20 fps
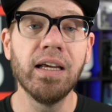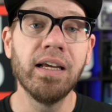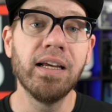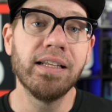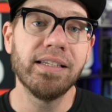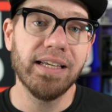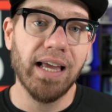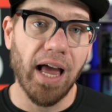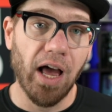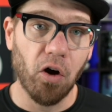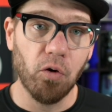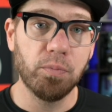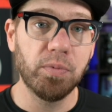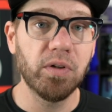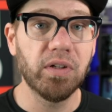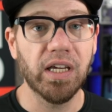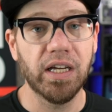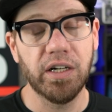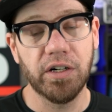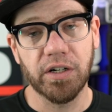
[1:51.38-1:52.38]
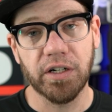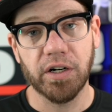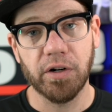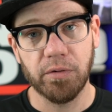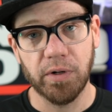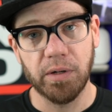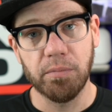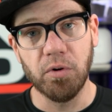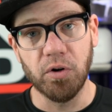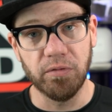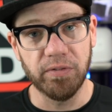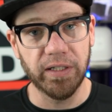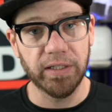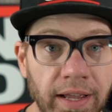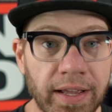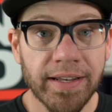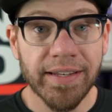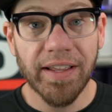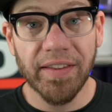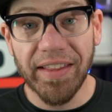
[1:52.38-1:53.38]
to help you get your career moving.
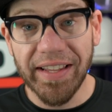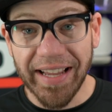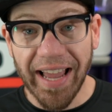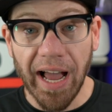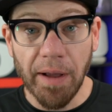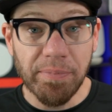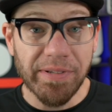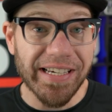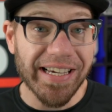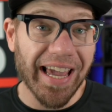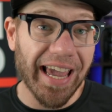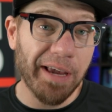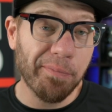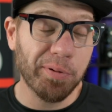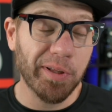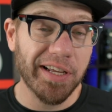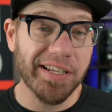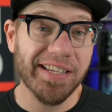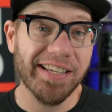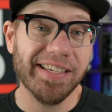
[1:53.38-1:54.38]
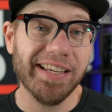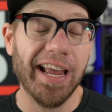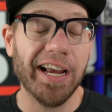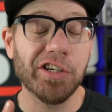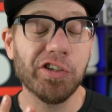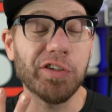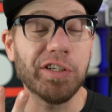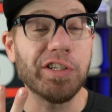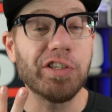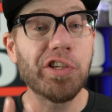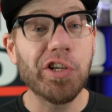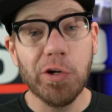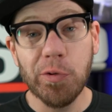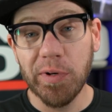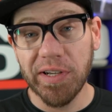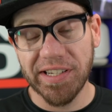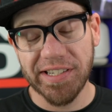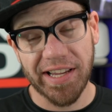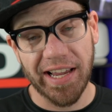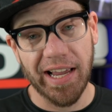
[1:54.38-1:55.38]
Now the CompTIA A Plus is actually two
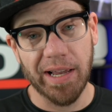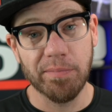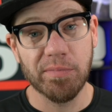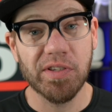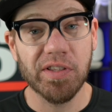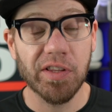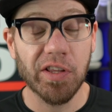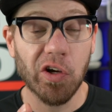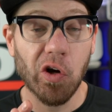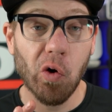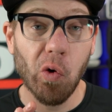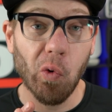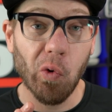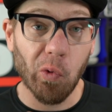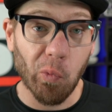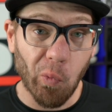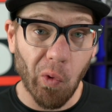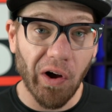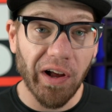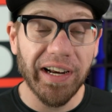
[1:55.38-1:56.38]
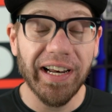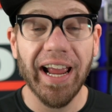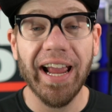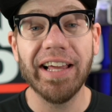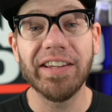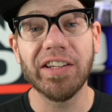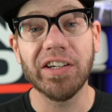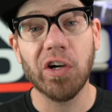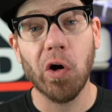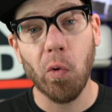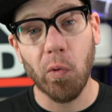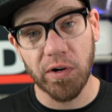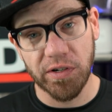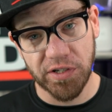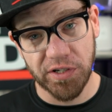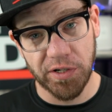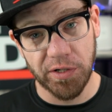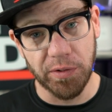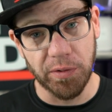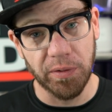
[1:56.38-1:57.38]
exams, the Core 1 and the Core
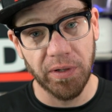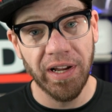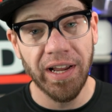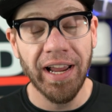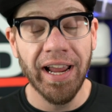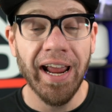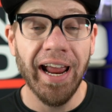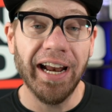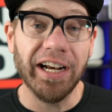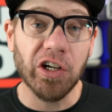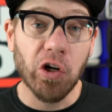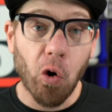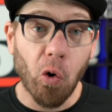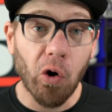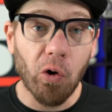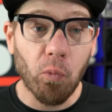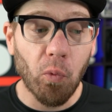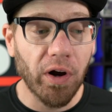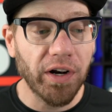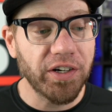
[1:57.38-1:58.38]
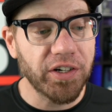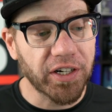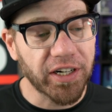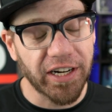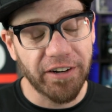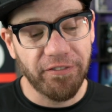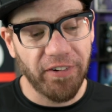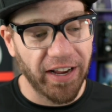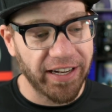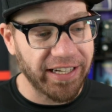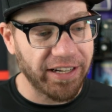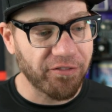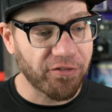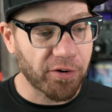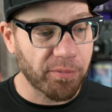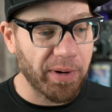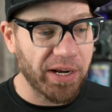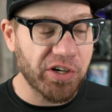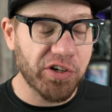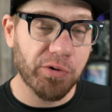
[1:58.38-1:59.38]
2. In Core 1, you're gonna find
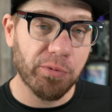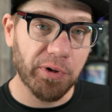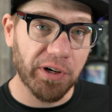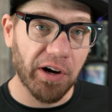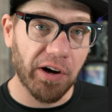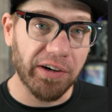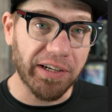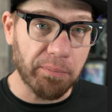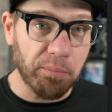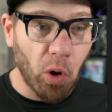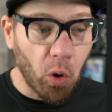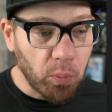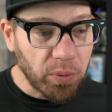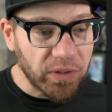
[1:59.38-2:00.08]
information regarding mobile